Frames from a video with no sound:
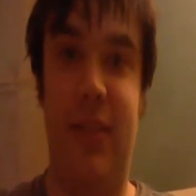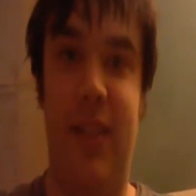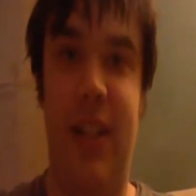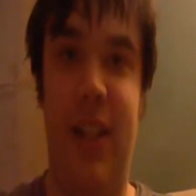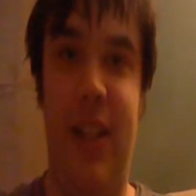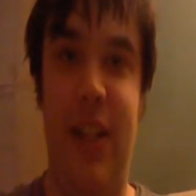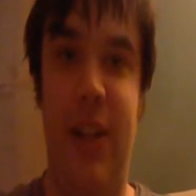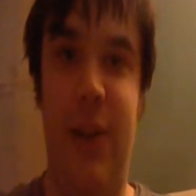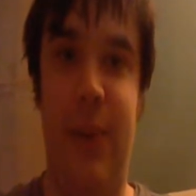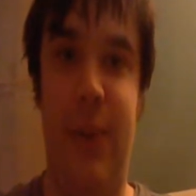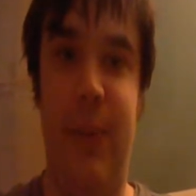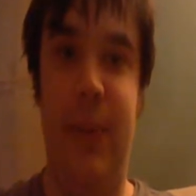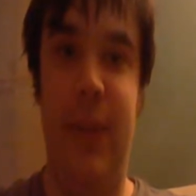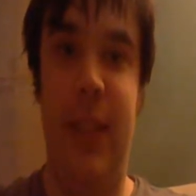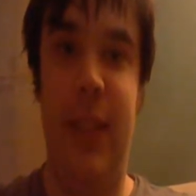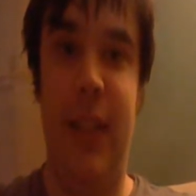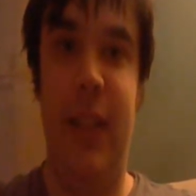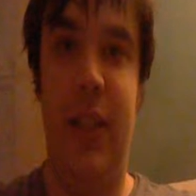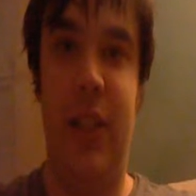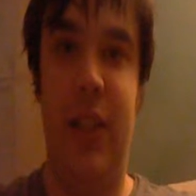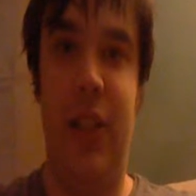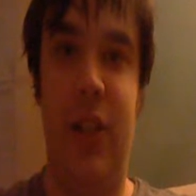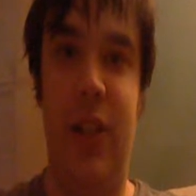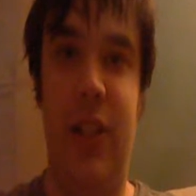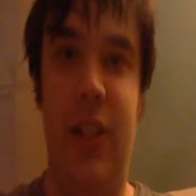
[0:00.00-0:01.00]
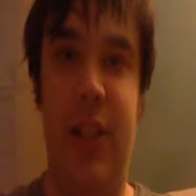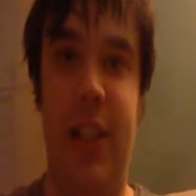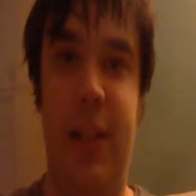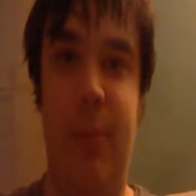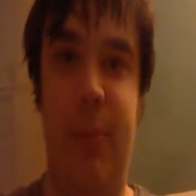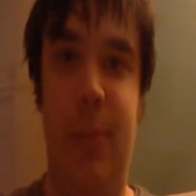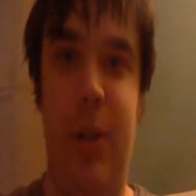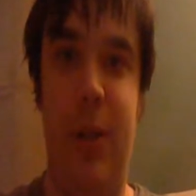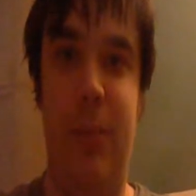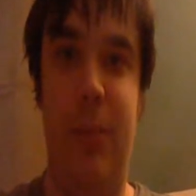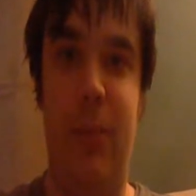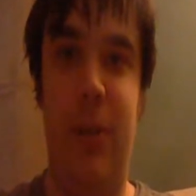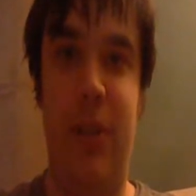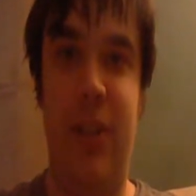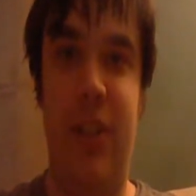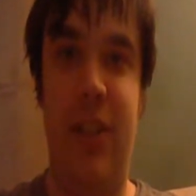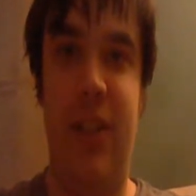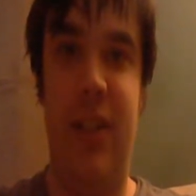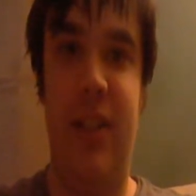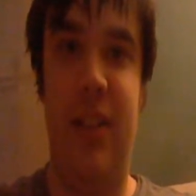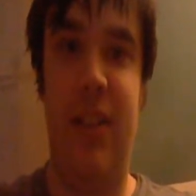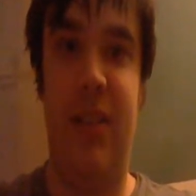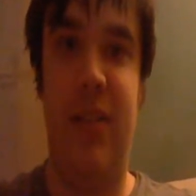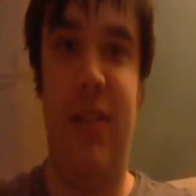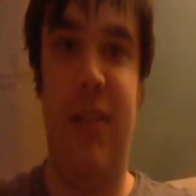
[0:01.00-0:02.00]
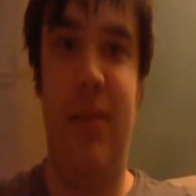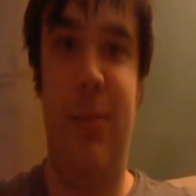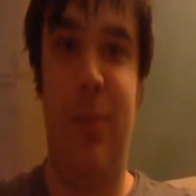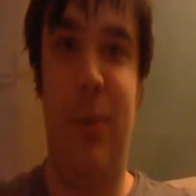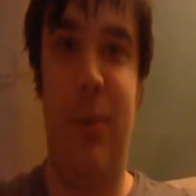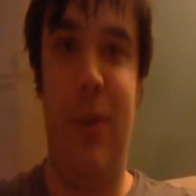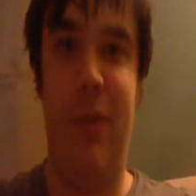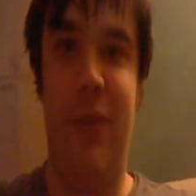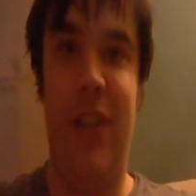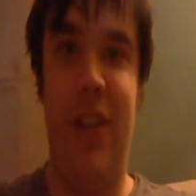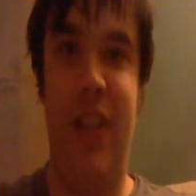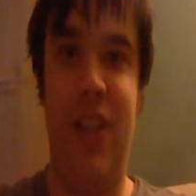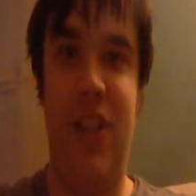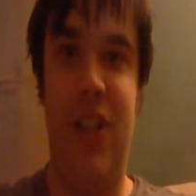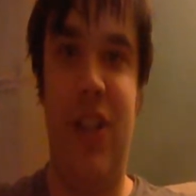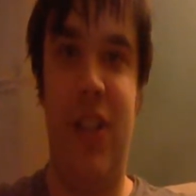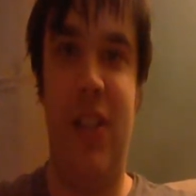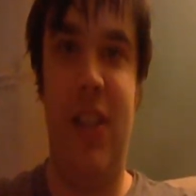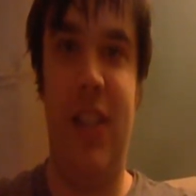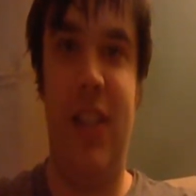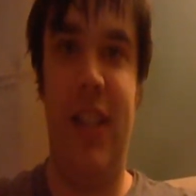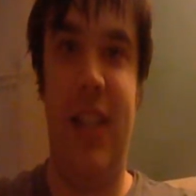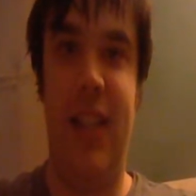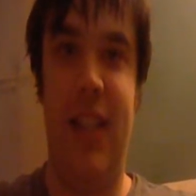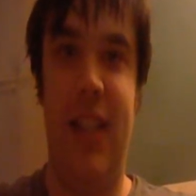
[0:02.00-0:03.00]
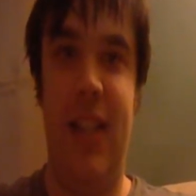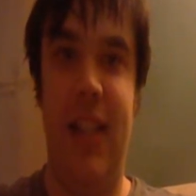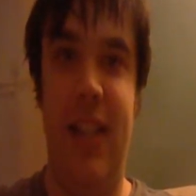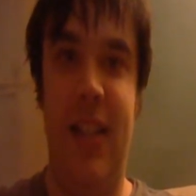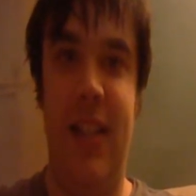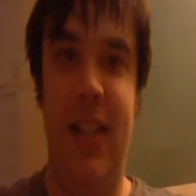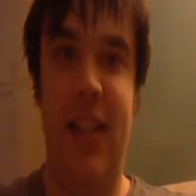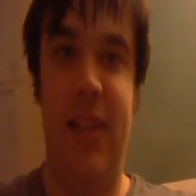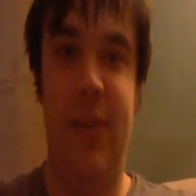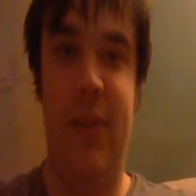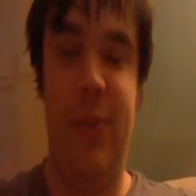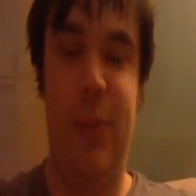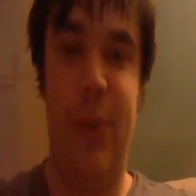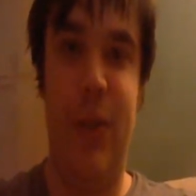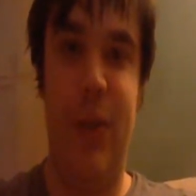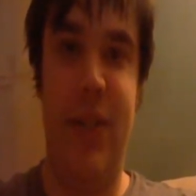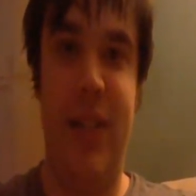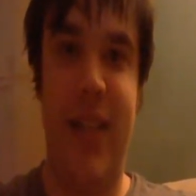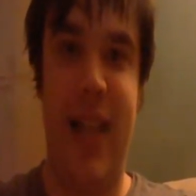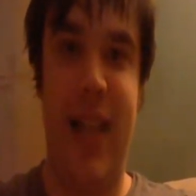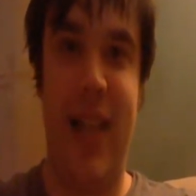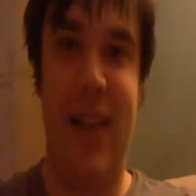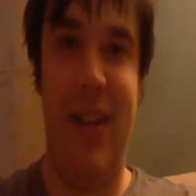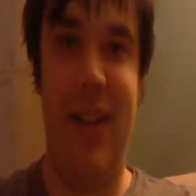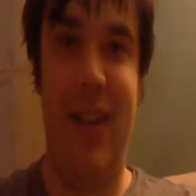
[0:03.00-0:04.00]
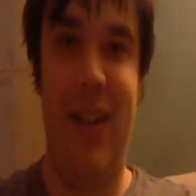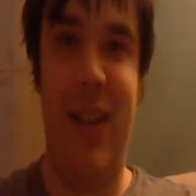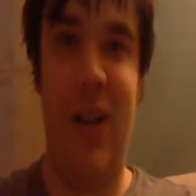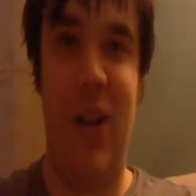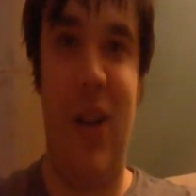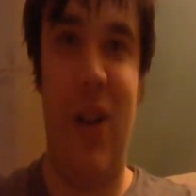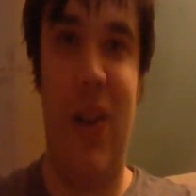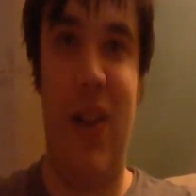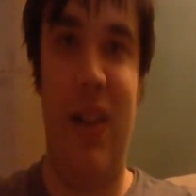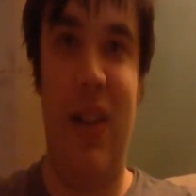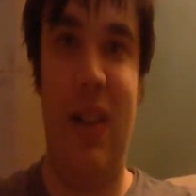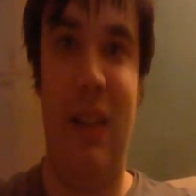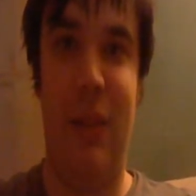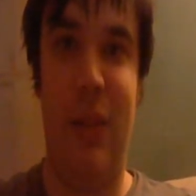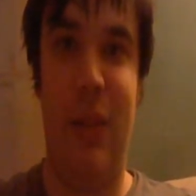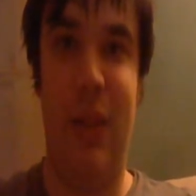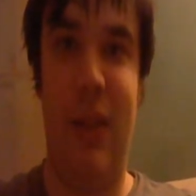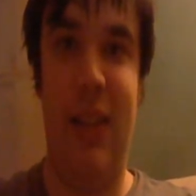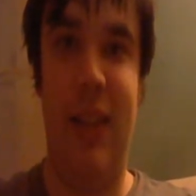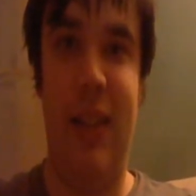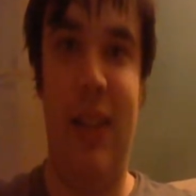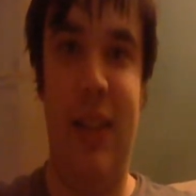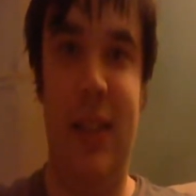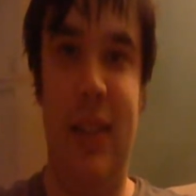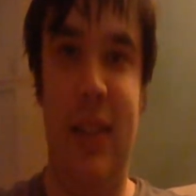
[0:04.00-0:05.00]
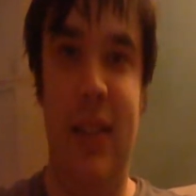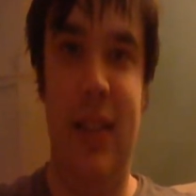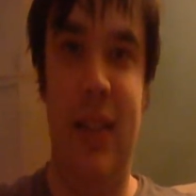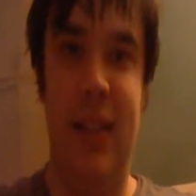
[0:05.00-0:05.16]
you know, couldn't get published professionally, wasn't edited or anything,